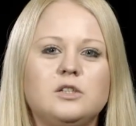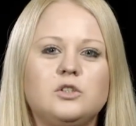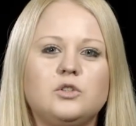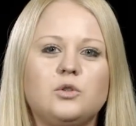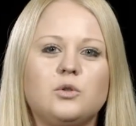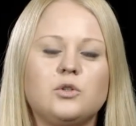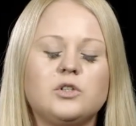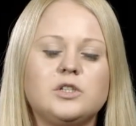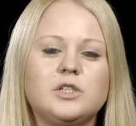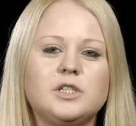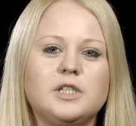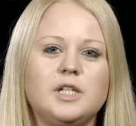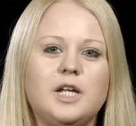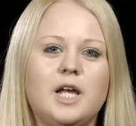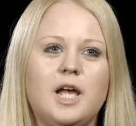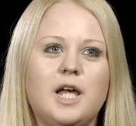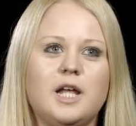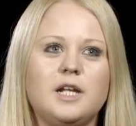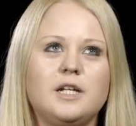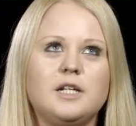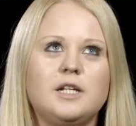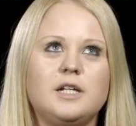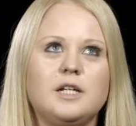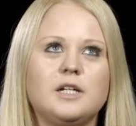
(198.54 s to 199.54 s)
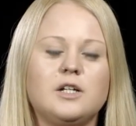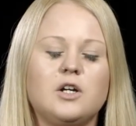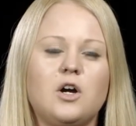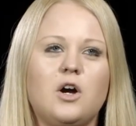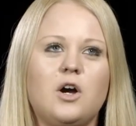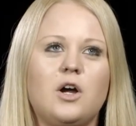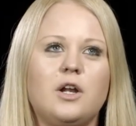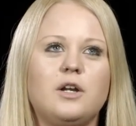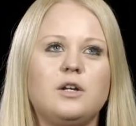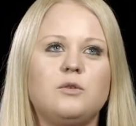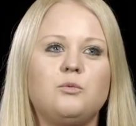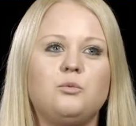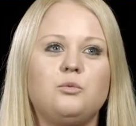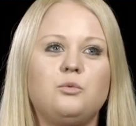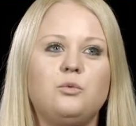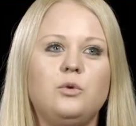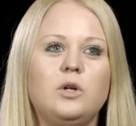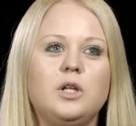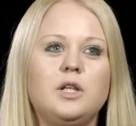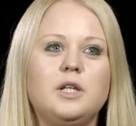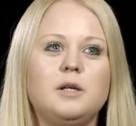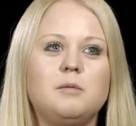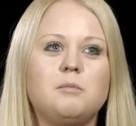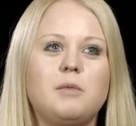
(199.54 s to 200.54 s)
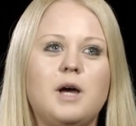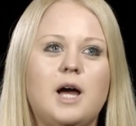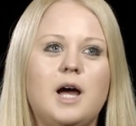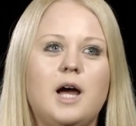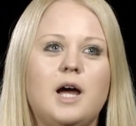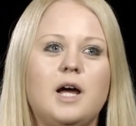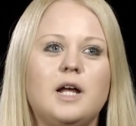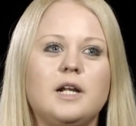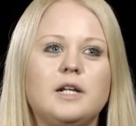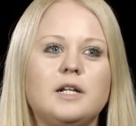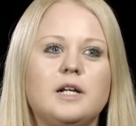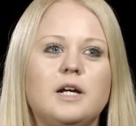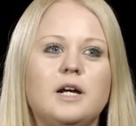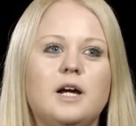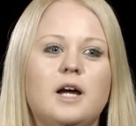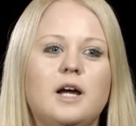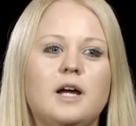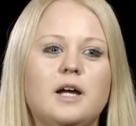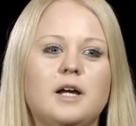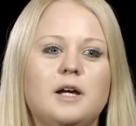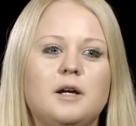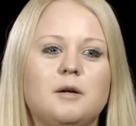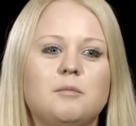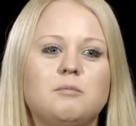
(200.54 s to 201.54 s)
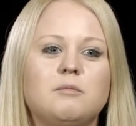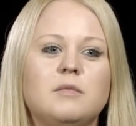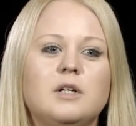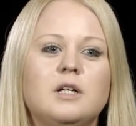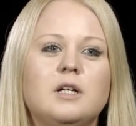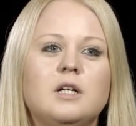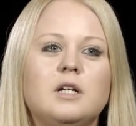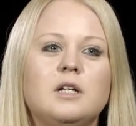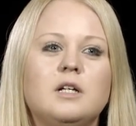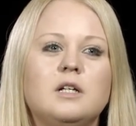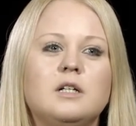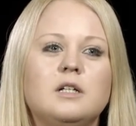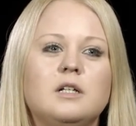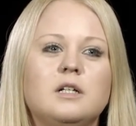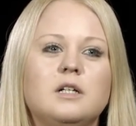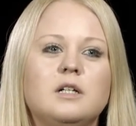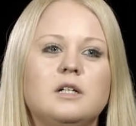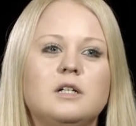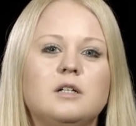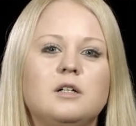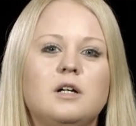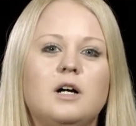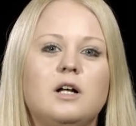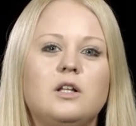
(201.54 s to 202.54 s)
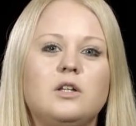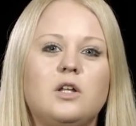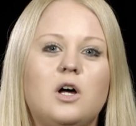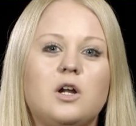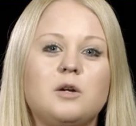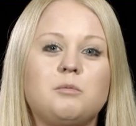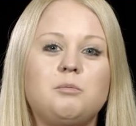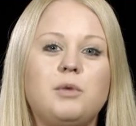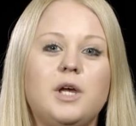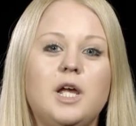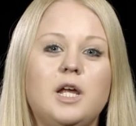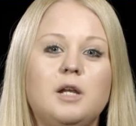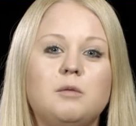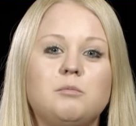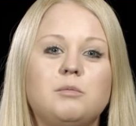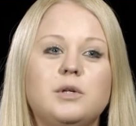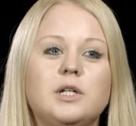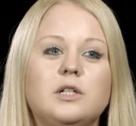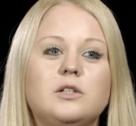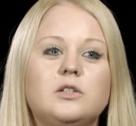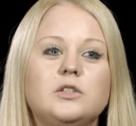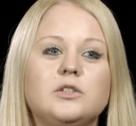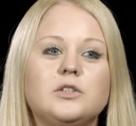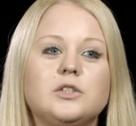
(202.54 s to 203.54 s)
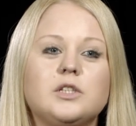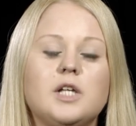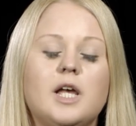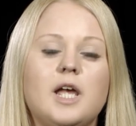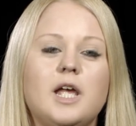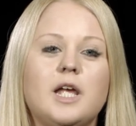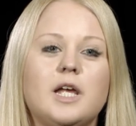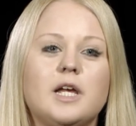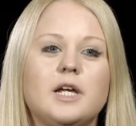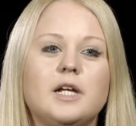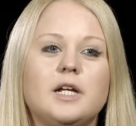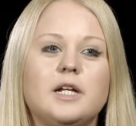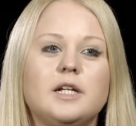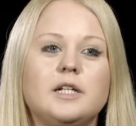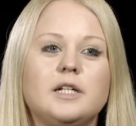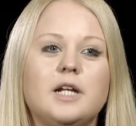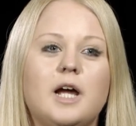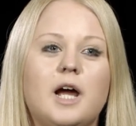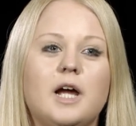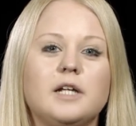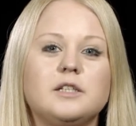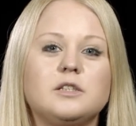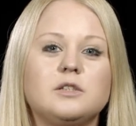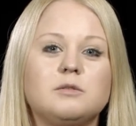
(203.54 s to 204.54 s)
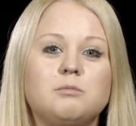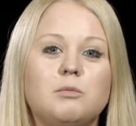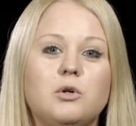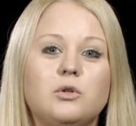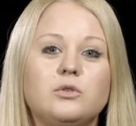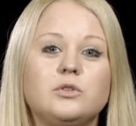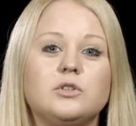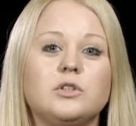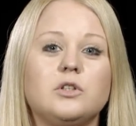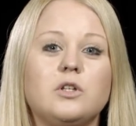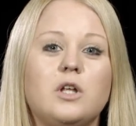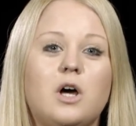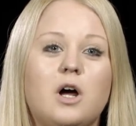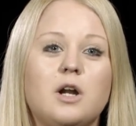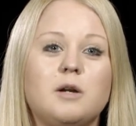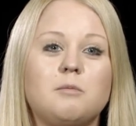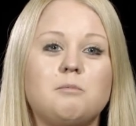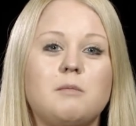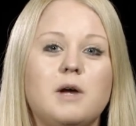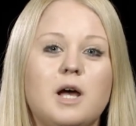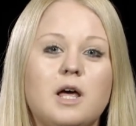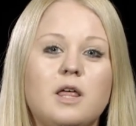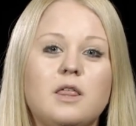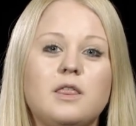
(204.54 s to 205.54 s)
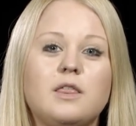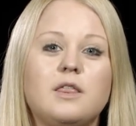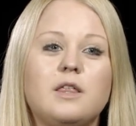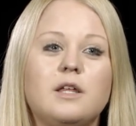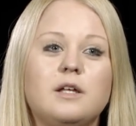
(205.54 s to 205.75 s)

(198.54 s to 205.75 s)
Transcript: Towards the end, it got really bad. A lot of pain pills, and I smoked a lot of meth.